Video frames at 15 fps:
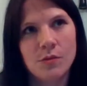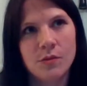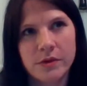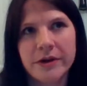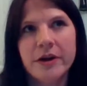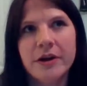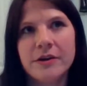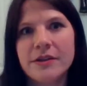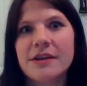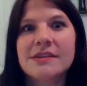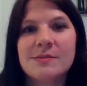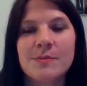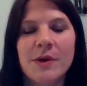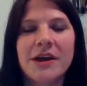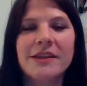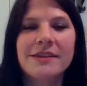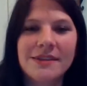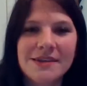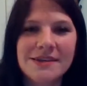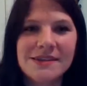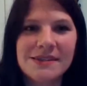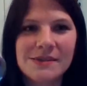regardless, but
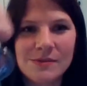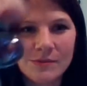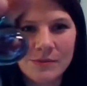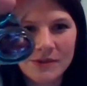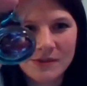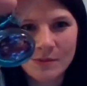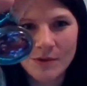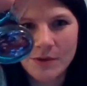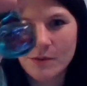this was